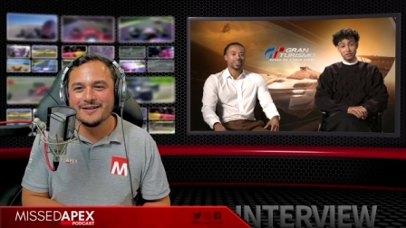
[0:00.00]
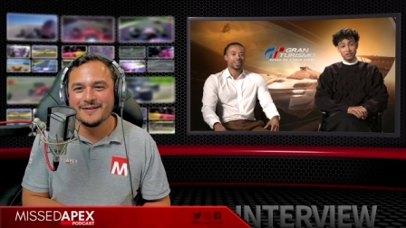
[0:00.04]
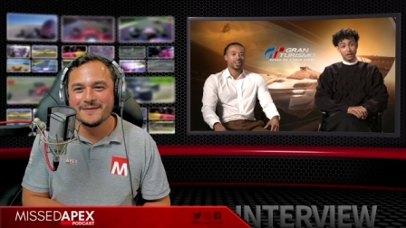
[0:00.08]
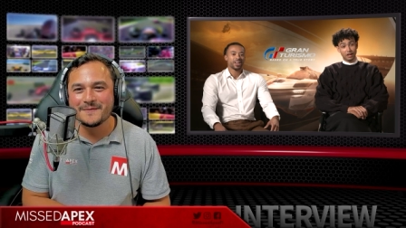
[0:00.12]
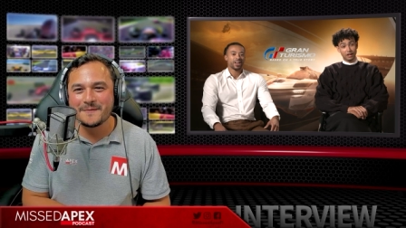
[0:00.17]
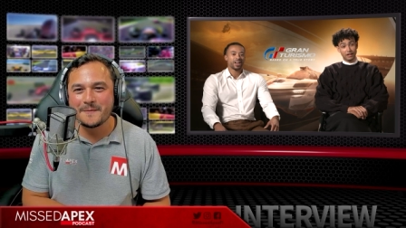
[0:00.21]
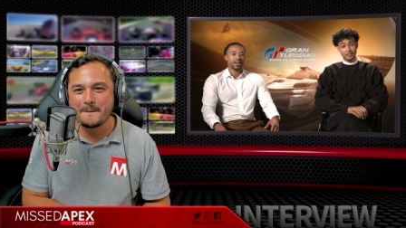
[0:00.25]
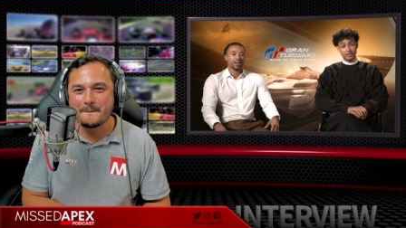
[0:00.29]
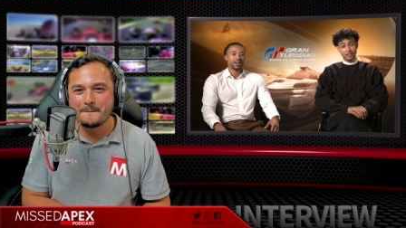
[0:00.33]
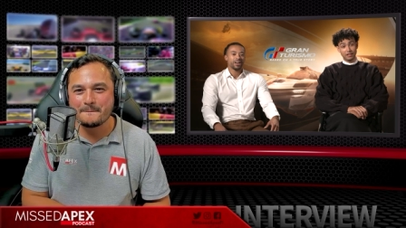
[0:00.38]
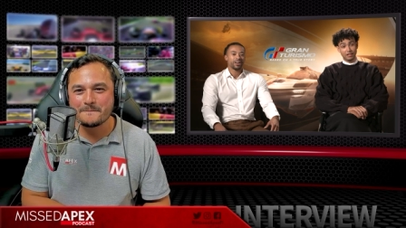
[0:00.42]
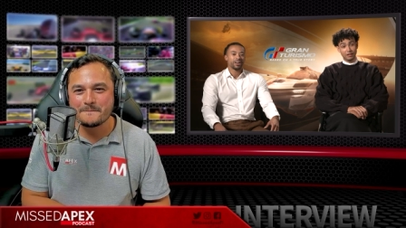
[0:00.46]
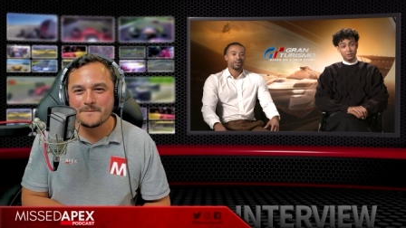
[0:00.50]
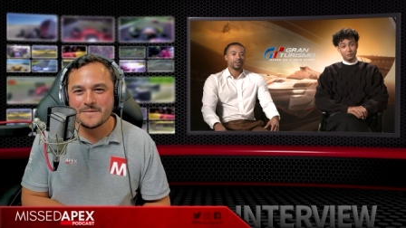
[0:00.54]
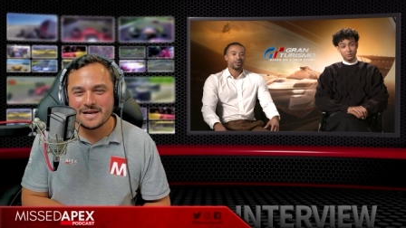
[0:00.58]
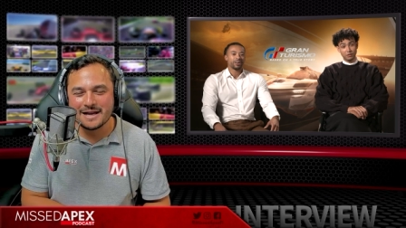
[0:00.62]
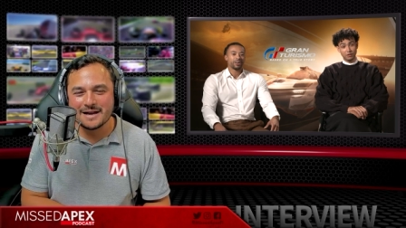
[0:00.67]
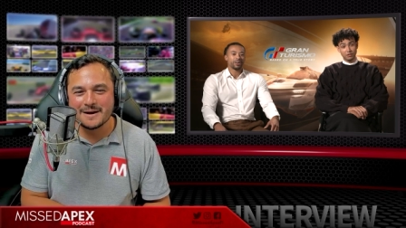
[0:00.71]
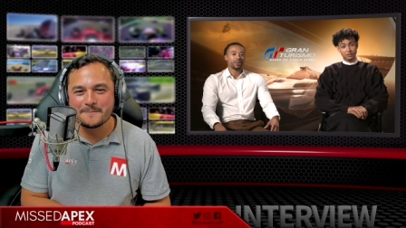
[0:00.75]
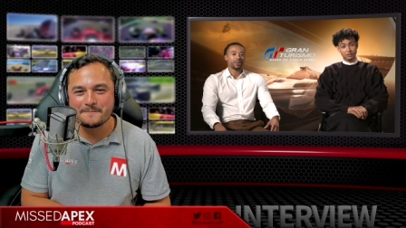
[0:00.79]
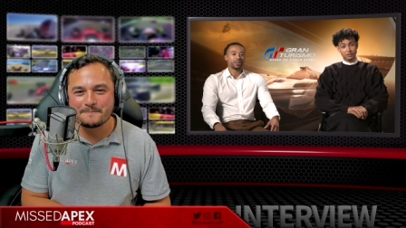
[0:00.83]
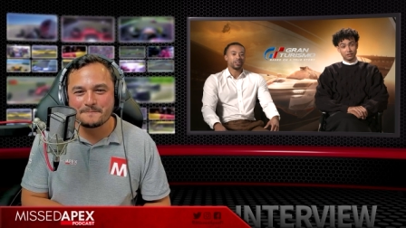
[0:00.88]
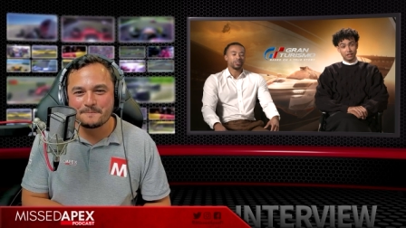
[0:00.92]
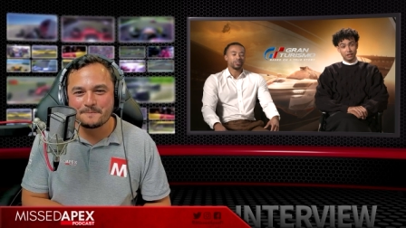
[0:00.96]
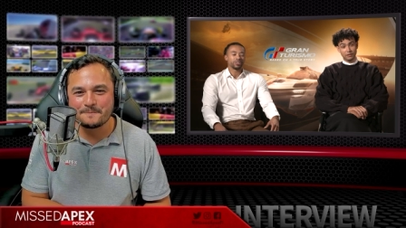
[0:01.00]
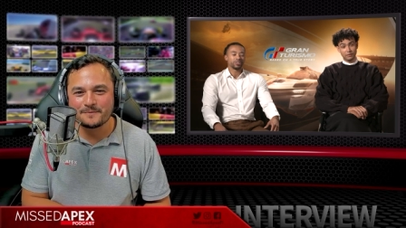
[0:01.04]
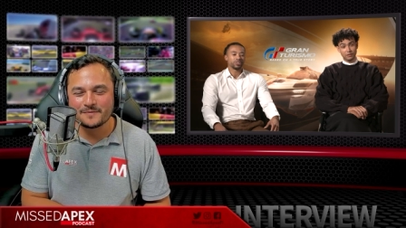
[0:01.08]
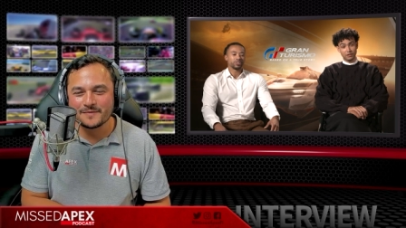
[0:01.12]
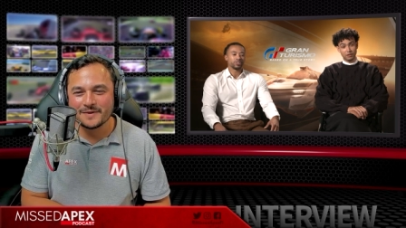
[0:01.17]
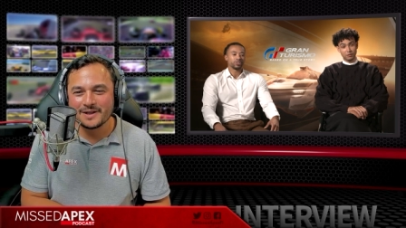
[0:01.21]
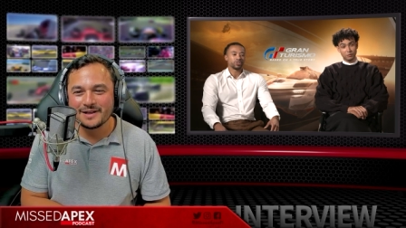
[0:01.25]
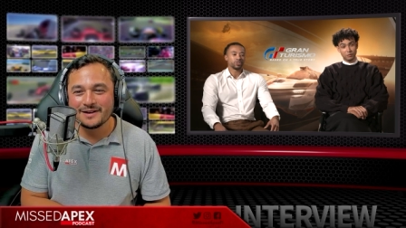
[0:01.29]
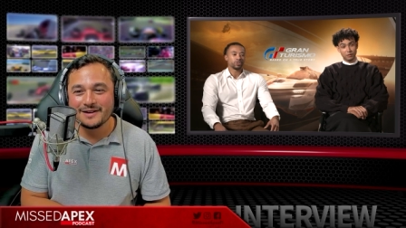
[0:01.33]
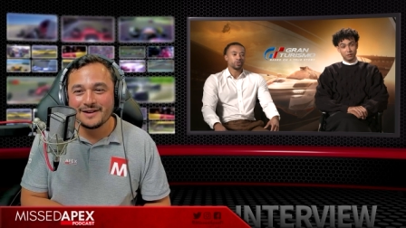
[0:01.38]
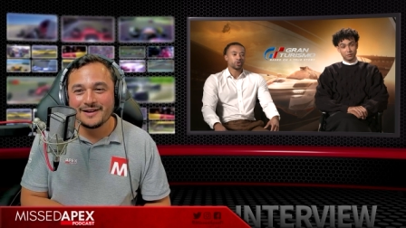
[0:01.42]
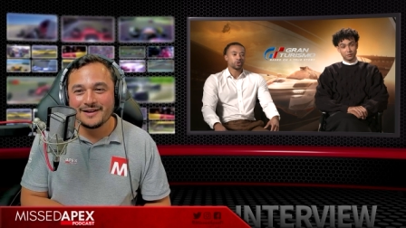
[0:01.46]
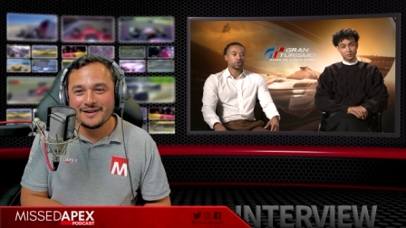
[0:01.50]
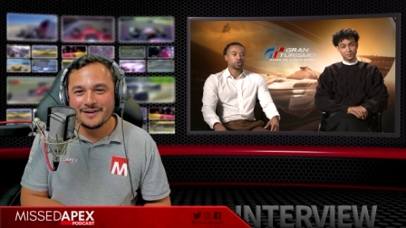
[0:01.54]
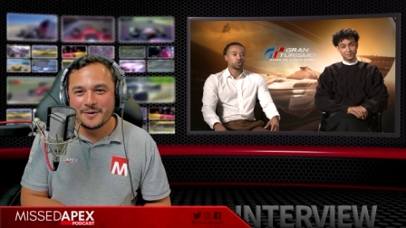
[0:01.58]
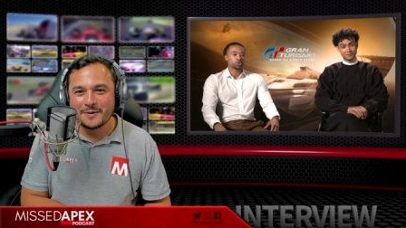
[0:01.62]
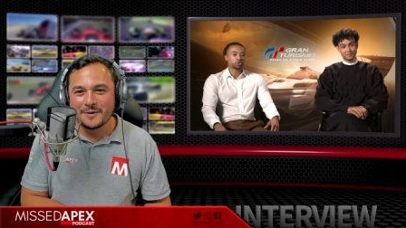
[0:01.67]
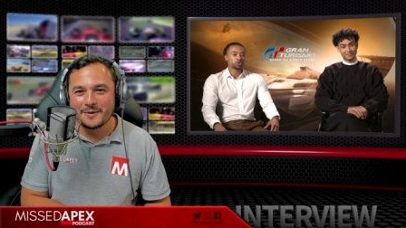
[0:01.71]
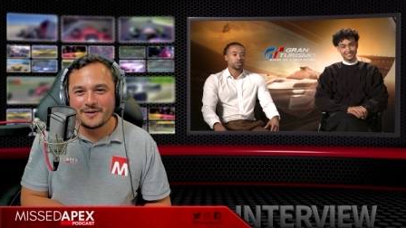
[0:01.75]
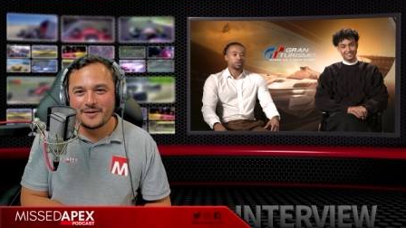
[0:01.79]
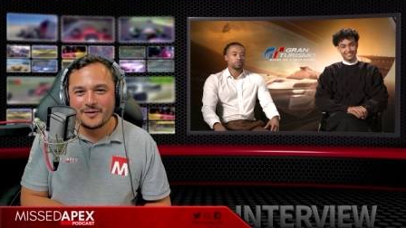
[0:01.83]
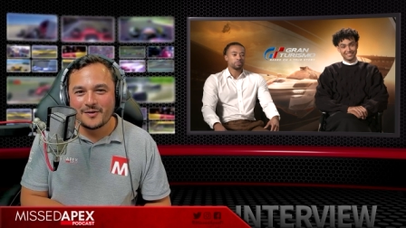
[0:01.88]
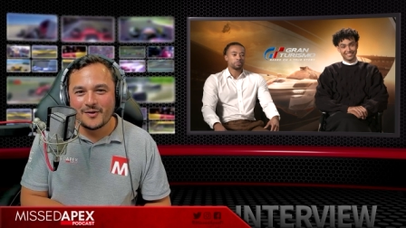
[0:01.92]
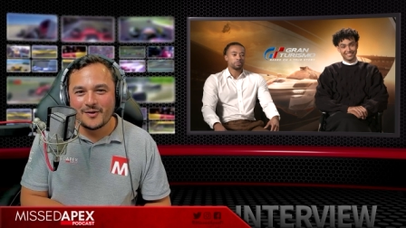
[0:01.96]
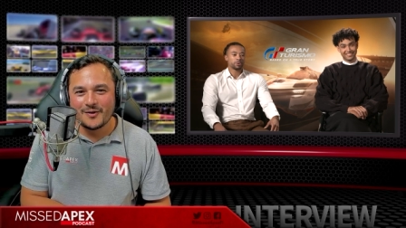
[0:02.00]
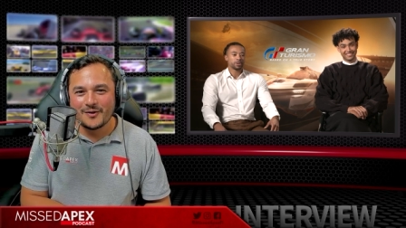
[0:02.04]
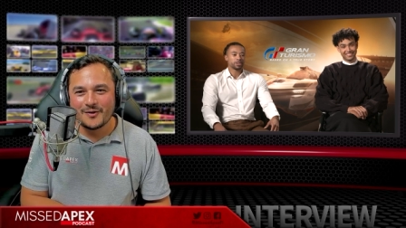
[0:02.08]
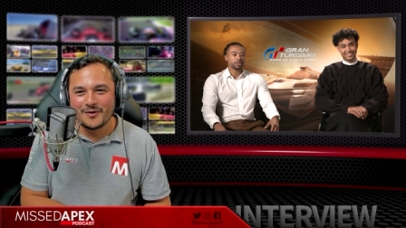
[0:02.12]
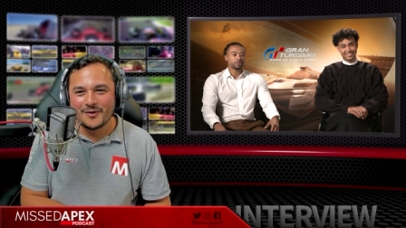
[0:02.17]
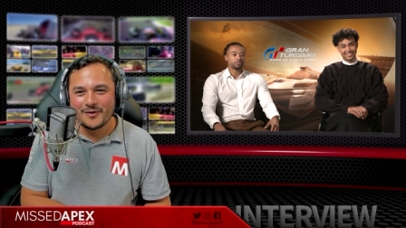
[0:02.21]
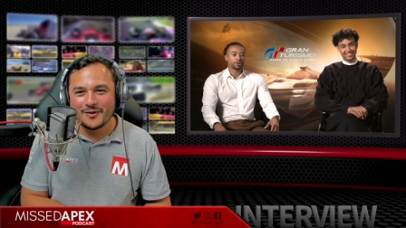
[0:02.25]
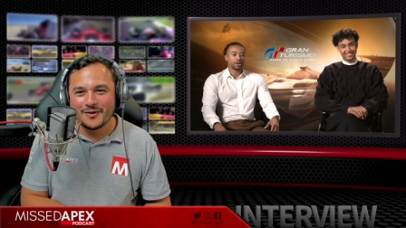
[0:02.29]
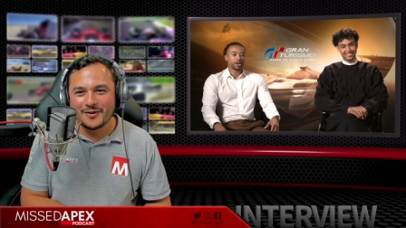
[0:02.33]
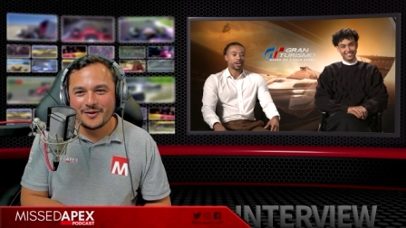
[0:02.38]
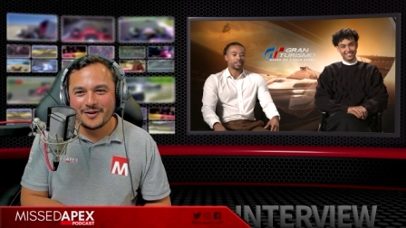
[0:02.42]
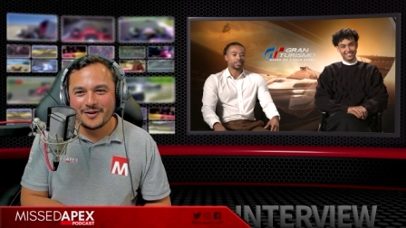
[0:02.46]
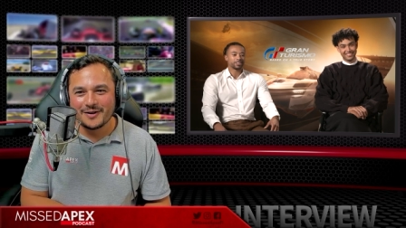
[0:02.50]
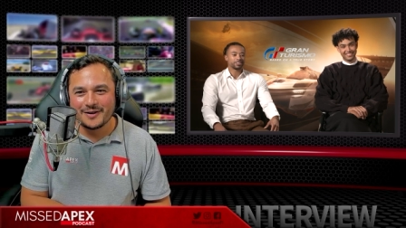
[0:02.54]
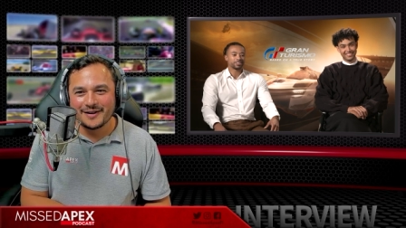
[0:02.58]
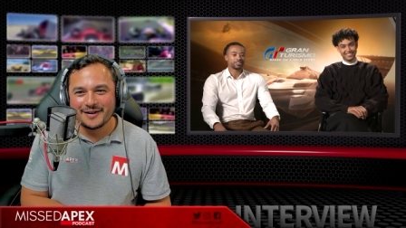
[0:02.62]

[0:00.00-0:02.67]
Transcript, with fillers: I think it will. yeah. Definitely will. God dream big, man.